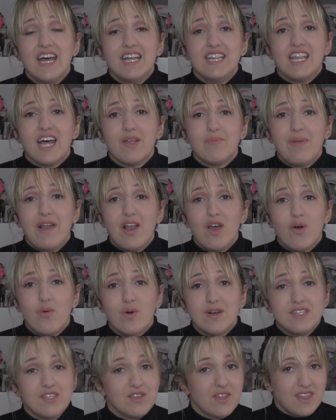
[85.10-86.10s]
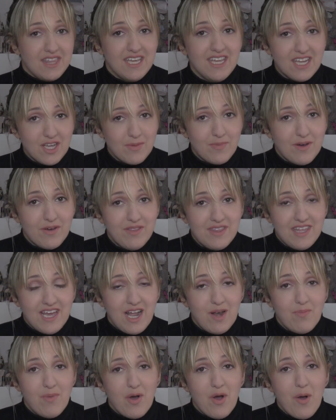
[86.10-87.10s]
down below what you think about the
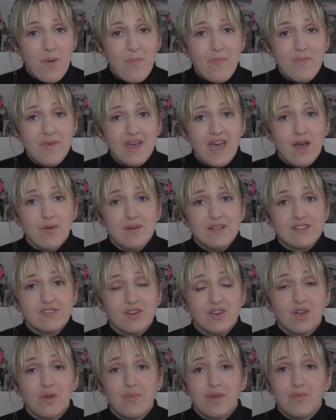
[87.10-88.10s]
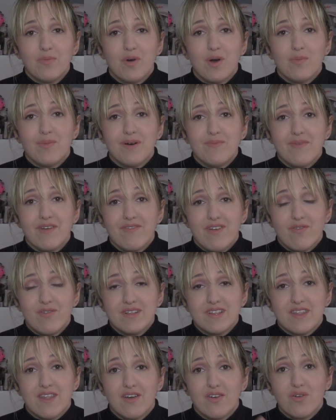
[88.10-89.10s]
album. I will talk a bit more about my
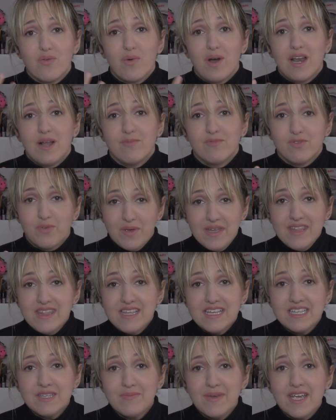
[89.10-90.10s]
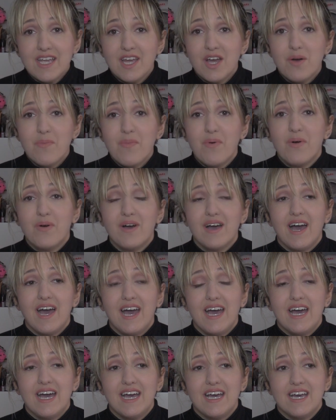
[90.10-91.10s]
favorite song while I'm doing this makeup,
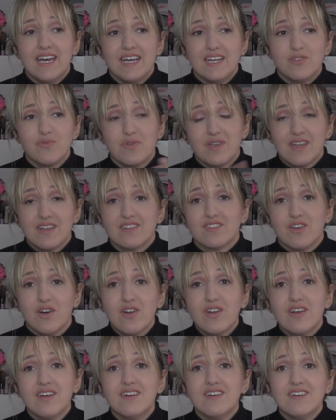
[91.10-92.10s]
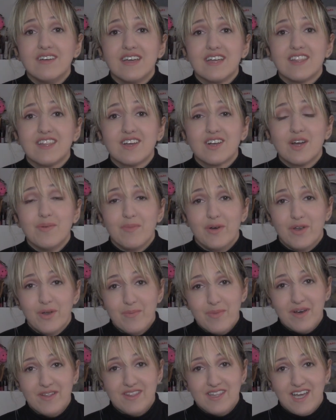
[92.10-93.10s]
and we can talk in the comment
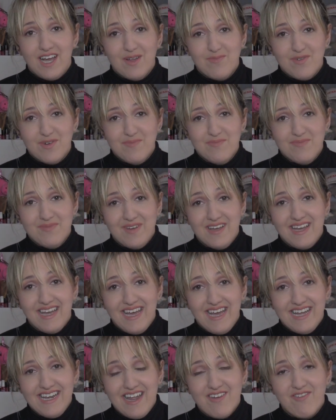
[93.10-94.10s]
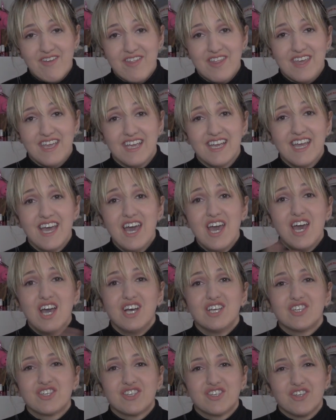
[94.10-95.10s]
about the album and everything.
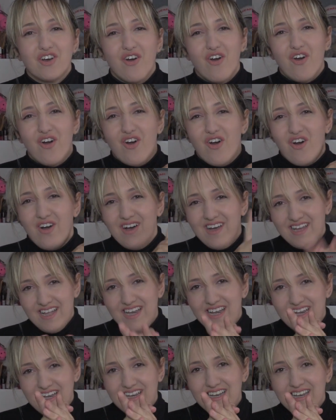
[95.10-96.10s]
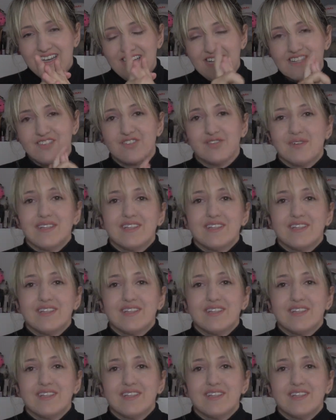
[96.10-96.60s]
So let's do